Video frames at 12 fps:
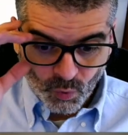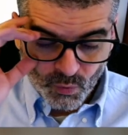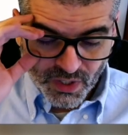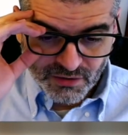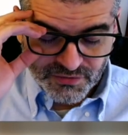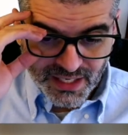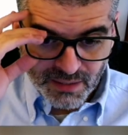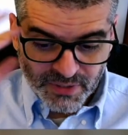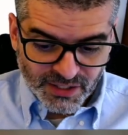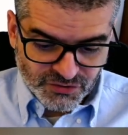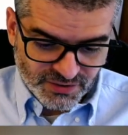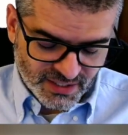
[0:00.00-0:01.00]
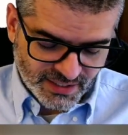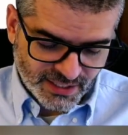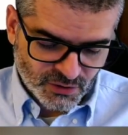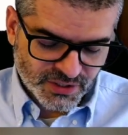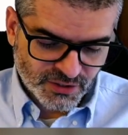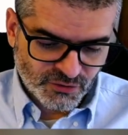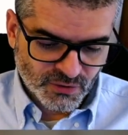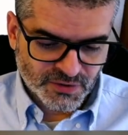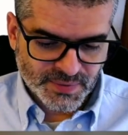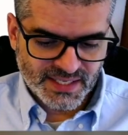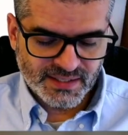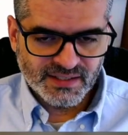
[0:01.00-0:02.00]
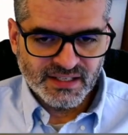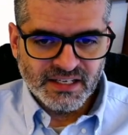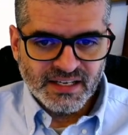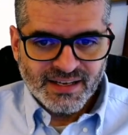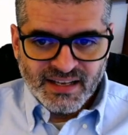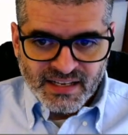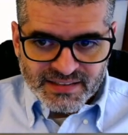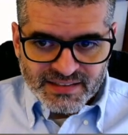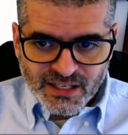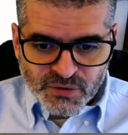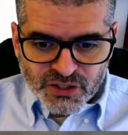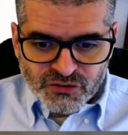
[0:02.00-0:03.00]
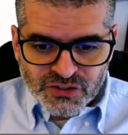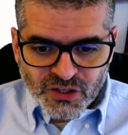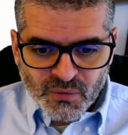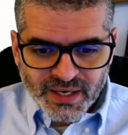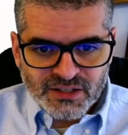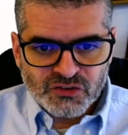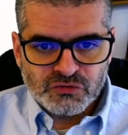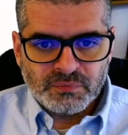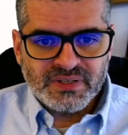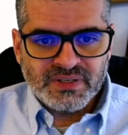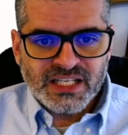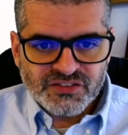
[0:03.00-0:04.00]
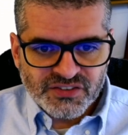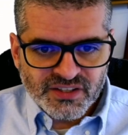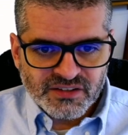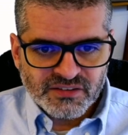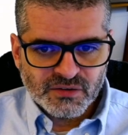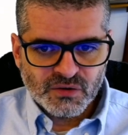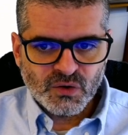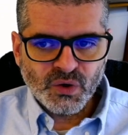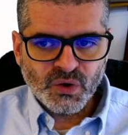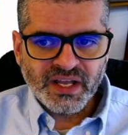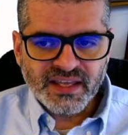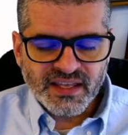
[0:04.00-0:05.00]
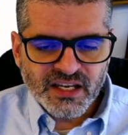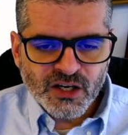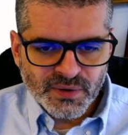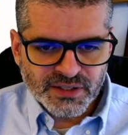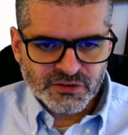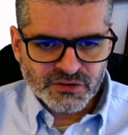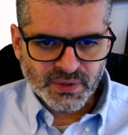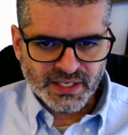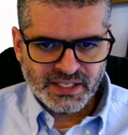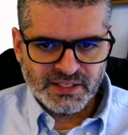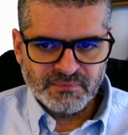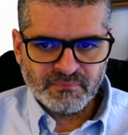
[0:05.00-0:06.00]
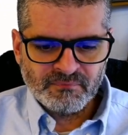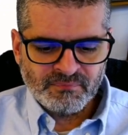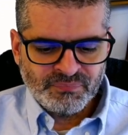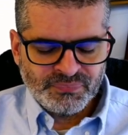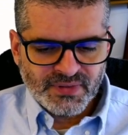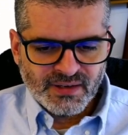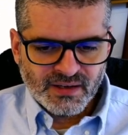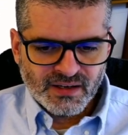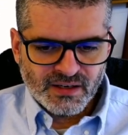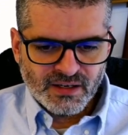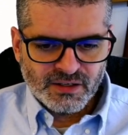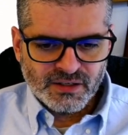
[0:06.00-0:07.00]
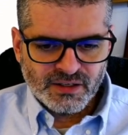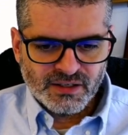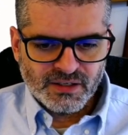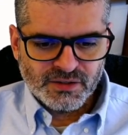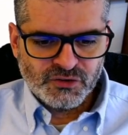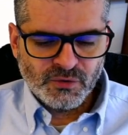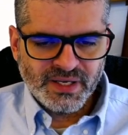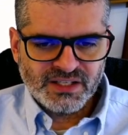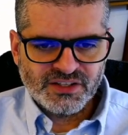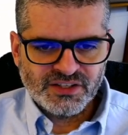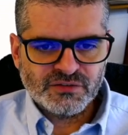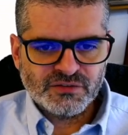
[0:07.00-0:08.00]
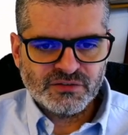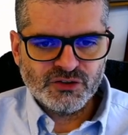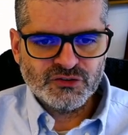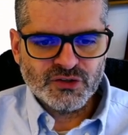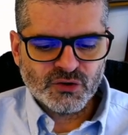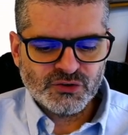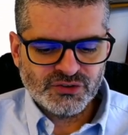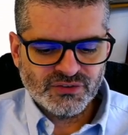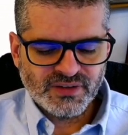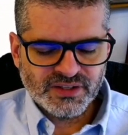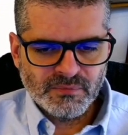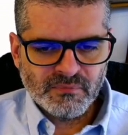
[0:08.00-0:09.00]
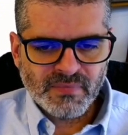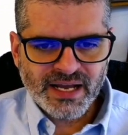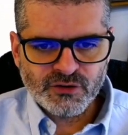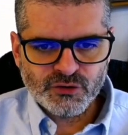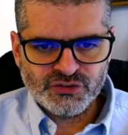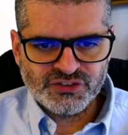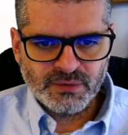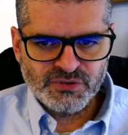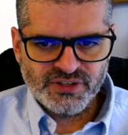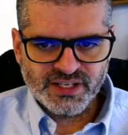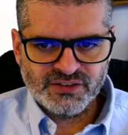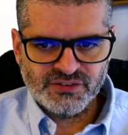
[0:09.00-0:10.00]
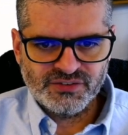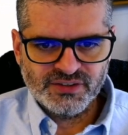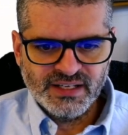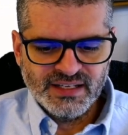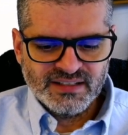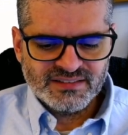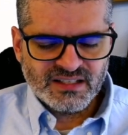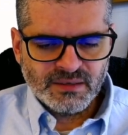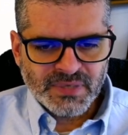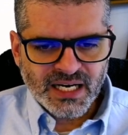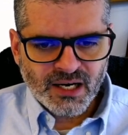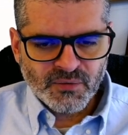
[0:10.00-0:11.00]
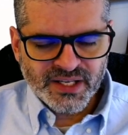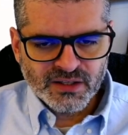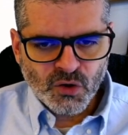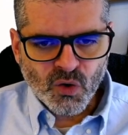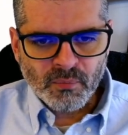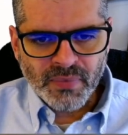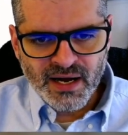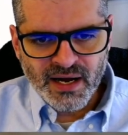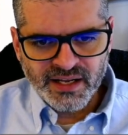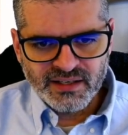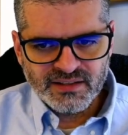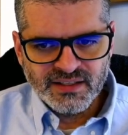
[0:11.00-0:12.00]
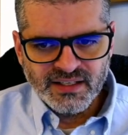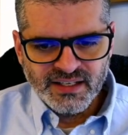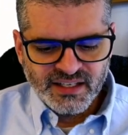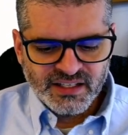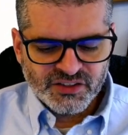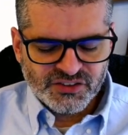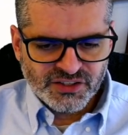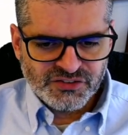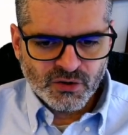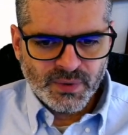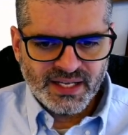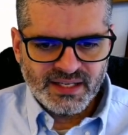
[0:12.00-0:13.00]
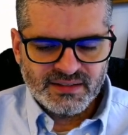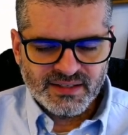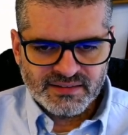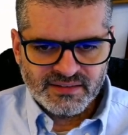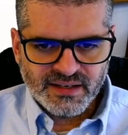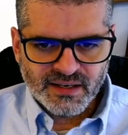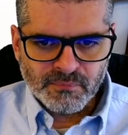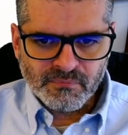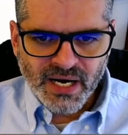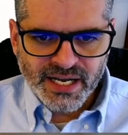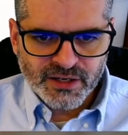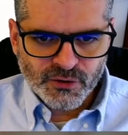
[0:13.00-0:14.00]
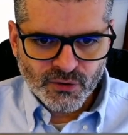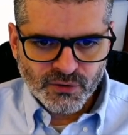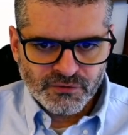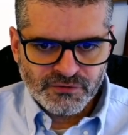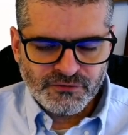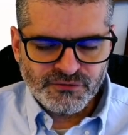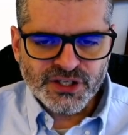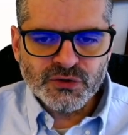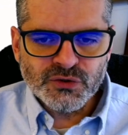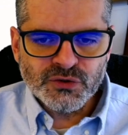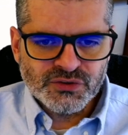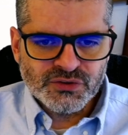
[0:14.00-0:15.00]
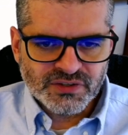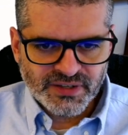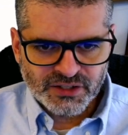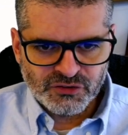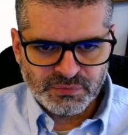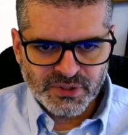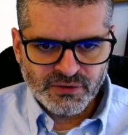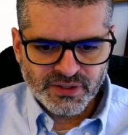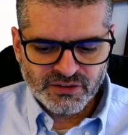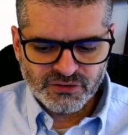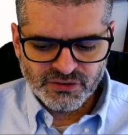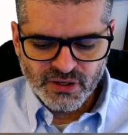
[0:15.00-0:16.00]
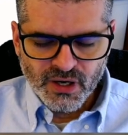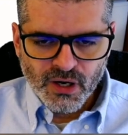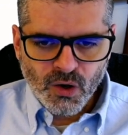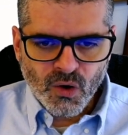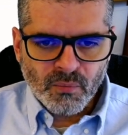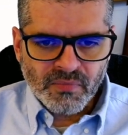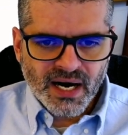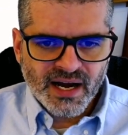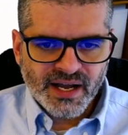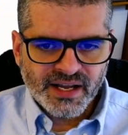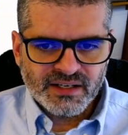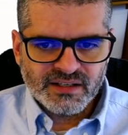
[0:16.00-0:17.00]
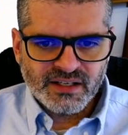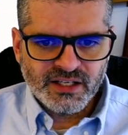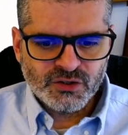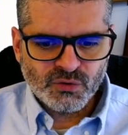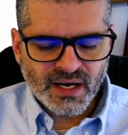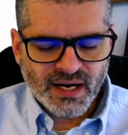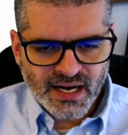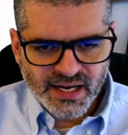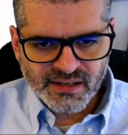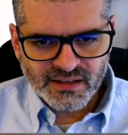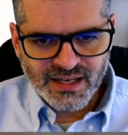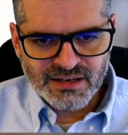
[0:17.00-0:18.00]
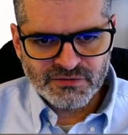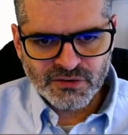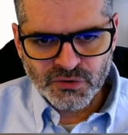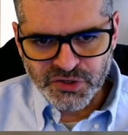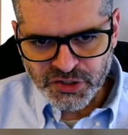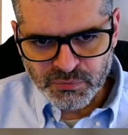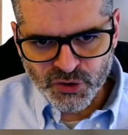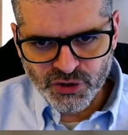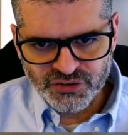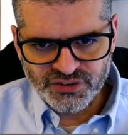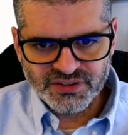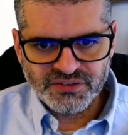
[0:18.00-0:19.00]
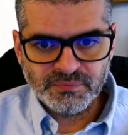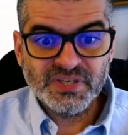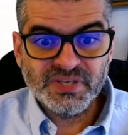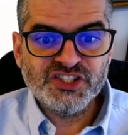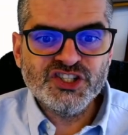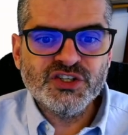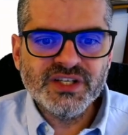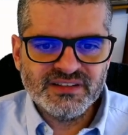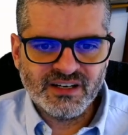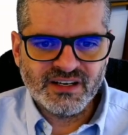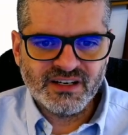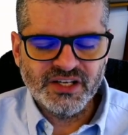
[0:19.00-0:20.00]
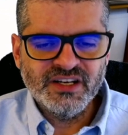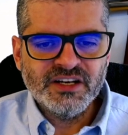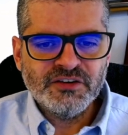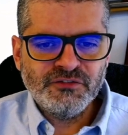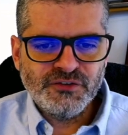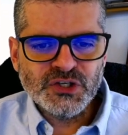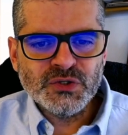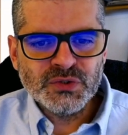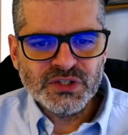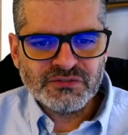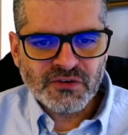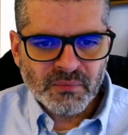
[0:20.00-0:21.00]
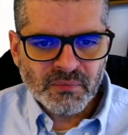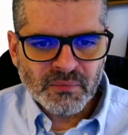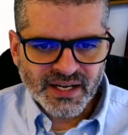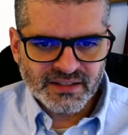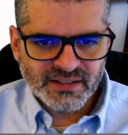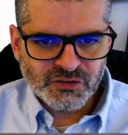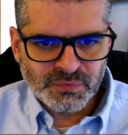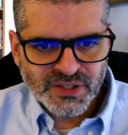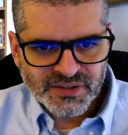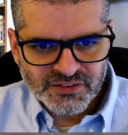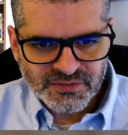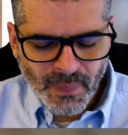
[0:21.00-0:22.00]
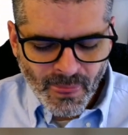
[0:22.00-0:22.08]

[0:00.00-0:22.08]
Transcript: One of them is, and I alluded to already, there is no explicit, coherent way to make sense of this notion that micro-subjects somehow can combine in such a way that their micro-fields of experience combine into a higher level, emergent, but unitary field of combined experience.